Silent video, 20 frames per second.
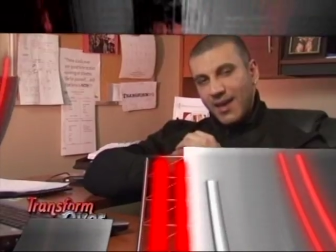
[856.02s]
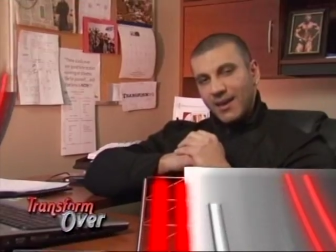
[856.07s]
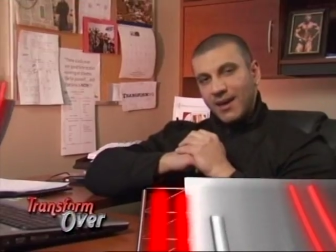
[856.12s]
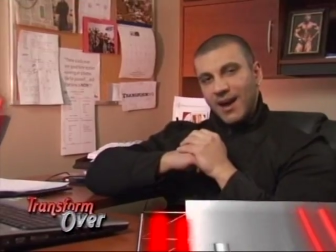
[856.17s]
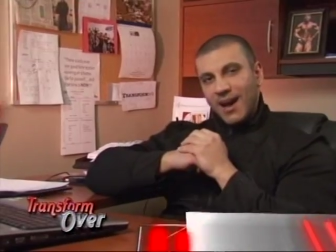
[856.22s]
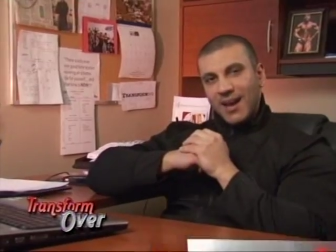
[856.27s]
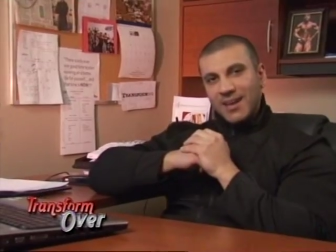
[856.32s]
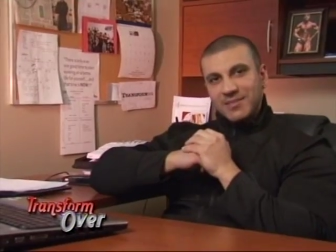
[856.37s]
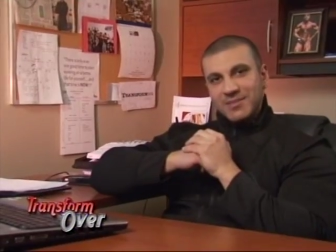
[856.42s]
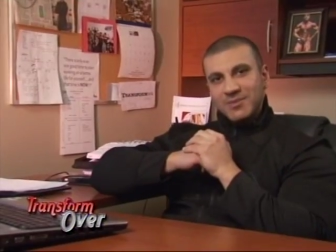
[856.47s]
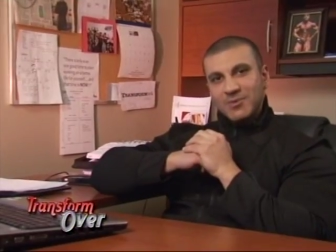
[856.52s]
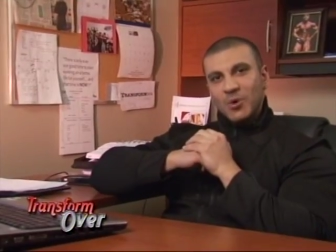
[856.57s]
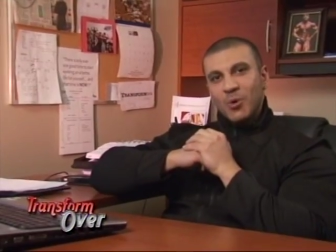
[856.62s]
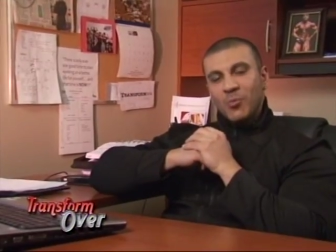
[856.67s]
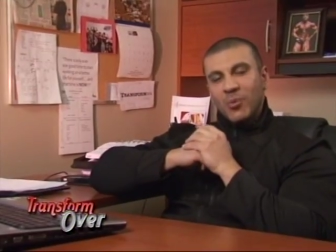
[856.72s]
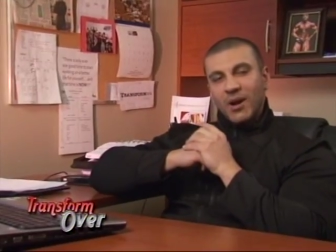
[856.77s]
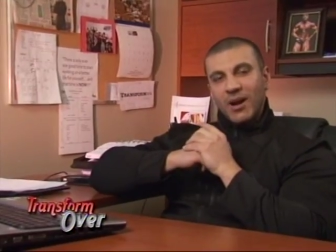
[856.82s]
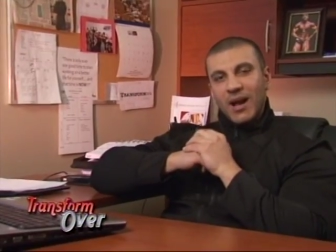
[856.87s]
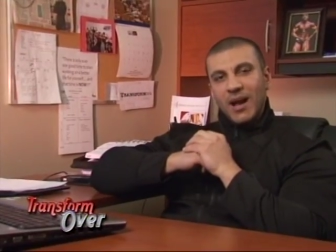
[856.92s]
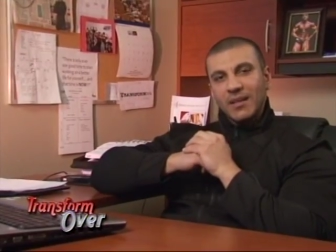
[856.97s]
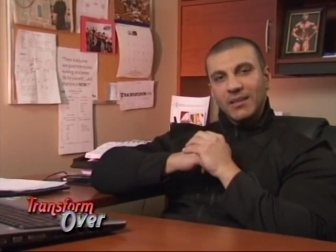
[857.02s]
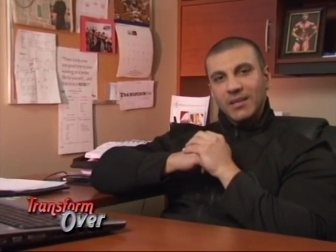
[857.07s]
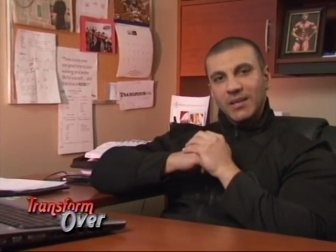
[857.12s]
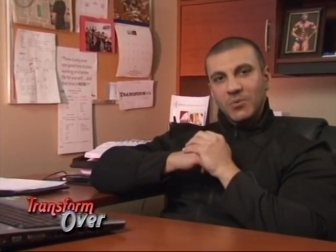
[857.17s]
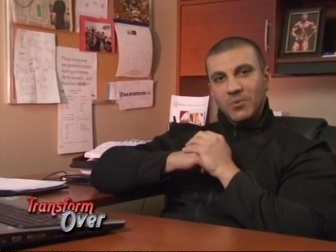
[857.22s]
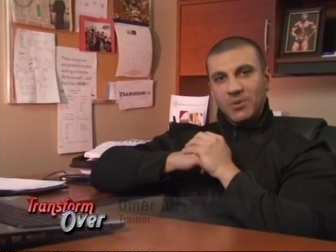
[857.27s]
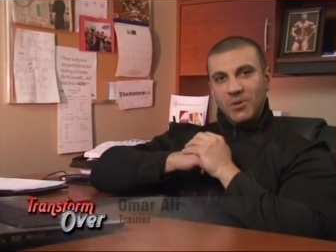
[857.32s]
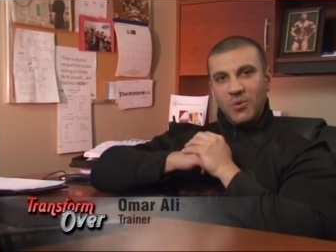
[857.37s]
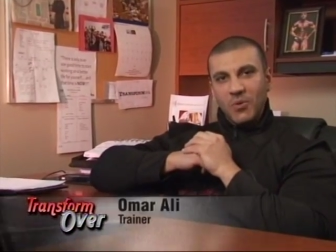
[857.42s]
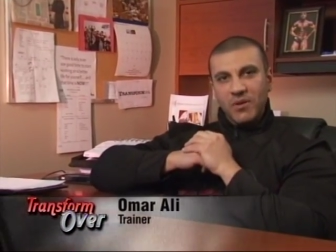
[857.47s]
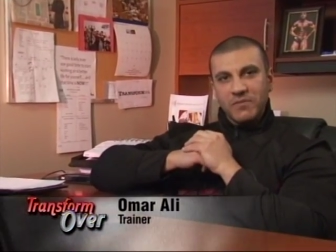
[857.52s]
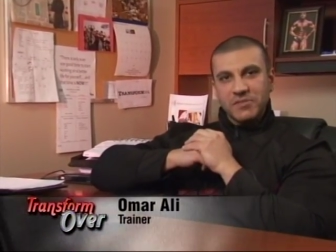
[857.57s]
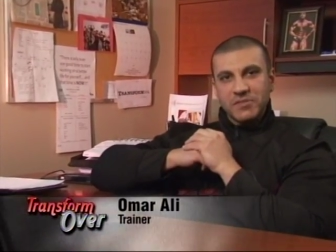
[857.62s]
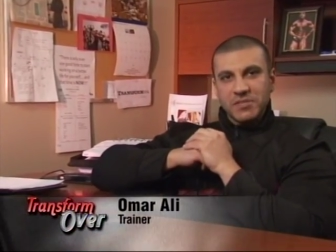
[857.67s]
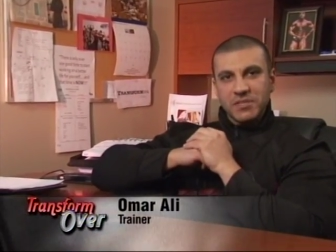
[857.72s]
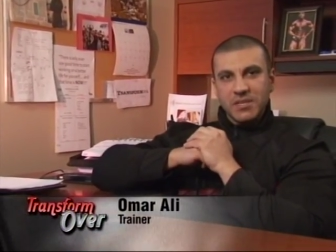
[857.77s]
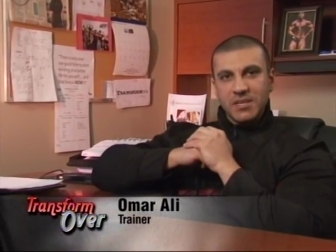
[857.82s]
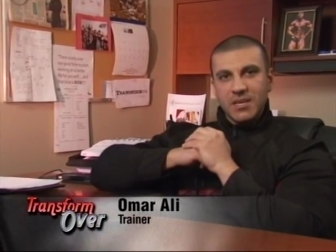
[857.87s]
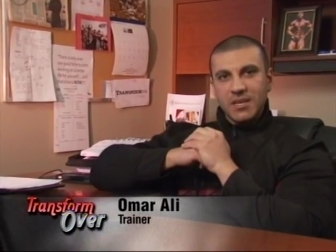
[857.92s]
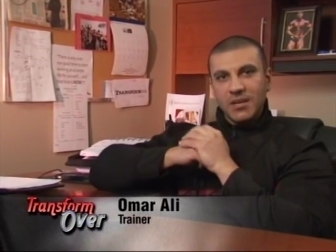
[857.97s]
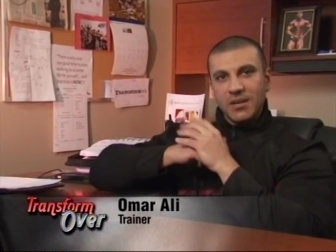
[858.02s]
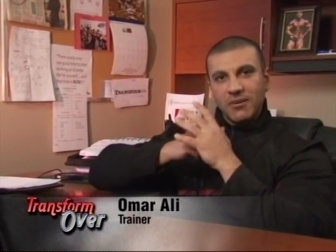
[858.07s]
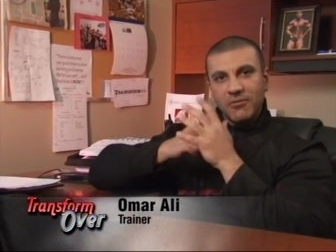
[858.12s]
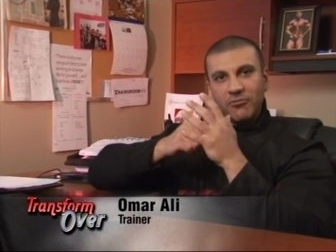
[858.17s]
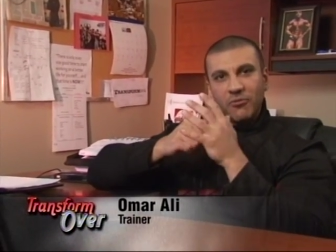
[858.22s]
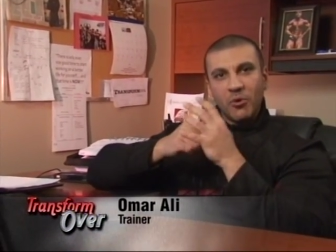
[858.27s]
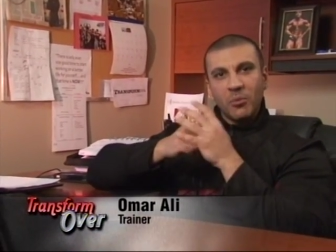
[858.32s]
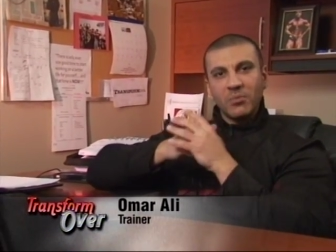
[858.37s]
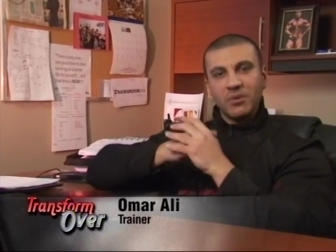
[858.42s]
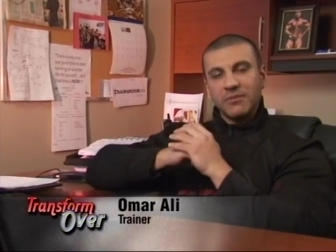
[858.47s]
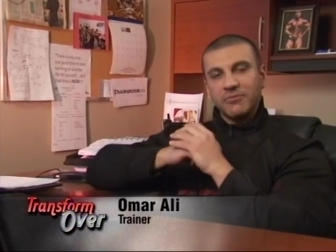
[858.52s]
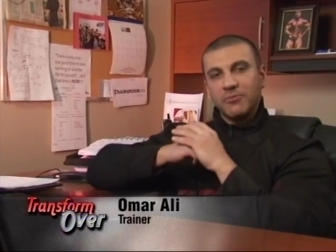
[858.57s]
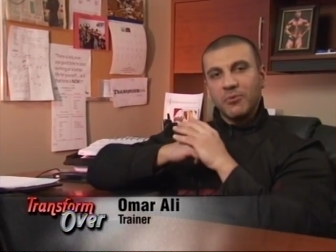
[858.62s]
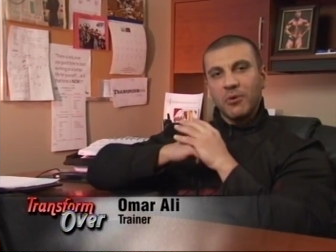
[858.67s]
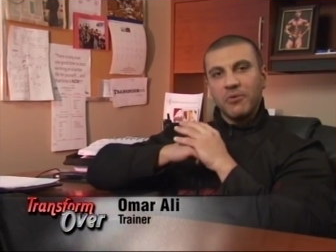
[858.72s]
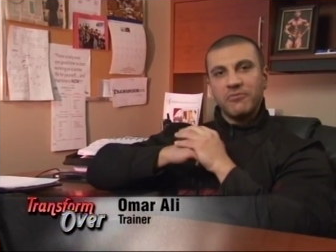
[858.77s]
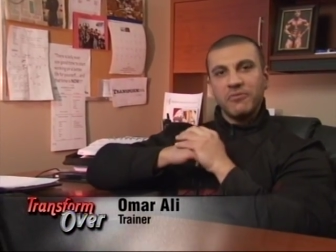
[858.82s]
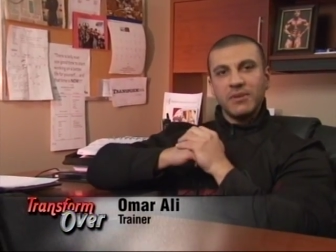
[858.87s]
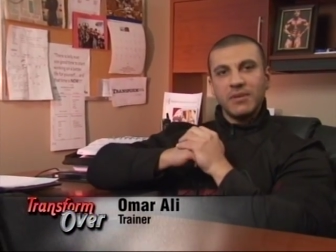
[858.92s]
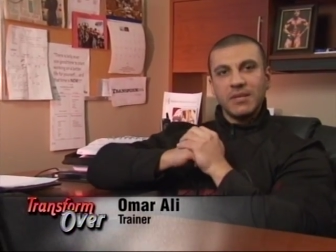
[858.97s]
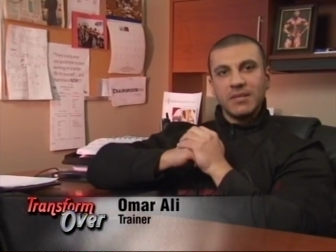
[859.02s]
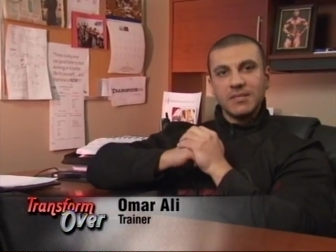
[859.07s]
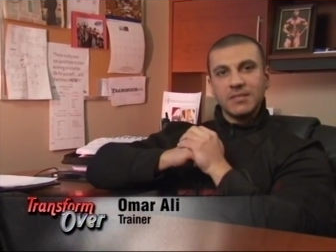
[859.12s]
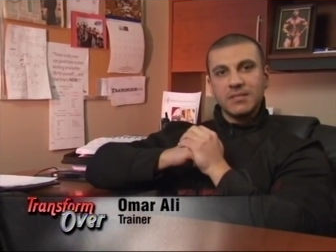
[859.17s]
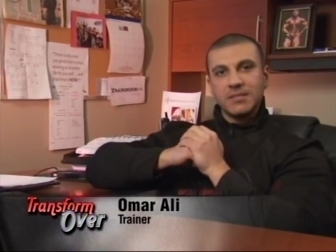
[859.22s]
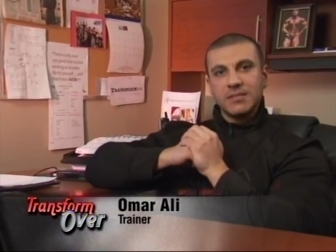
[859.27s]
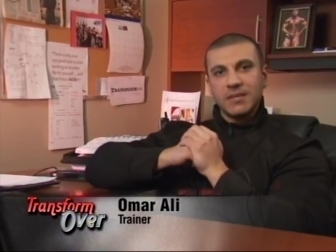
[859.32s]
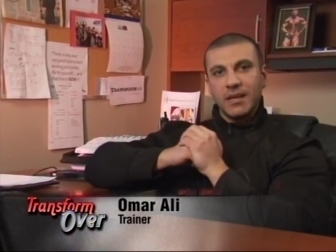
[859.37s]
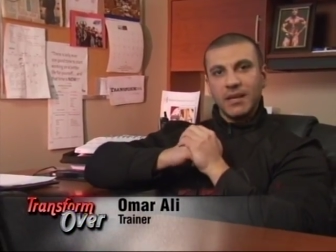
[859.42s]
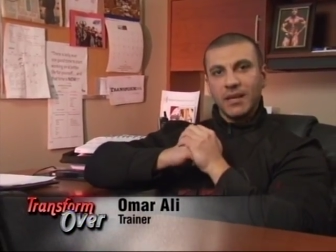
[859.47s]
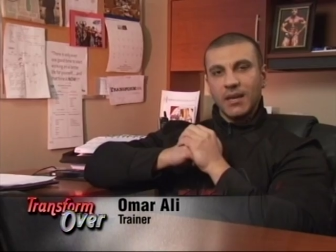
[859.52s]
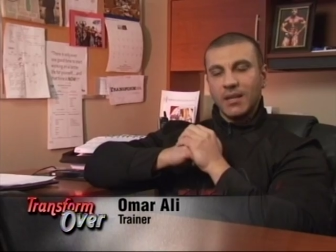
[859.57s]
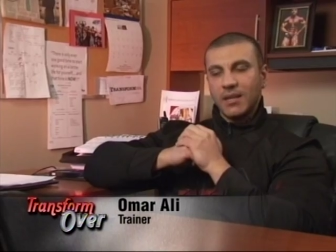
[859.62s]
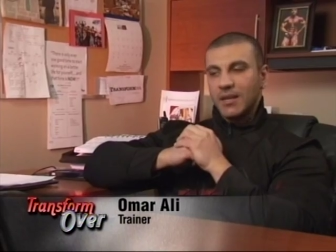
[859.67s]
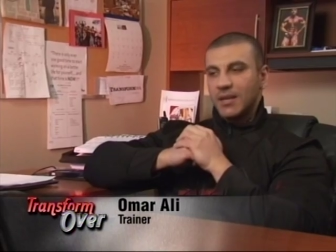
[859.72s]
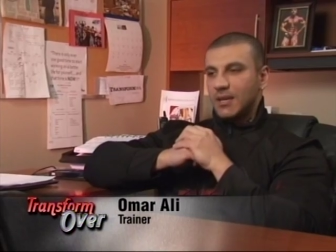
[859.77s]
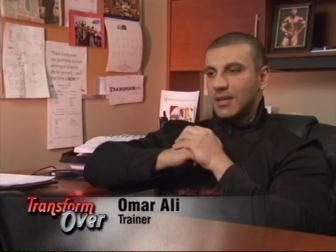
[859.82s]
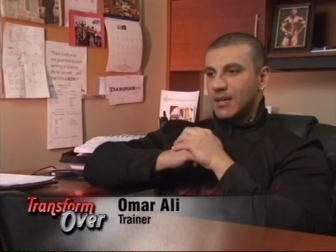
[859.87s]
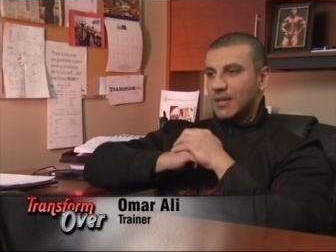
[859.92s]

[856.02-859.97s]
guys, it's Omar Ali with OFC Formula 4 Fitness again.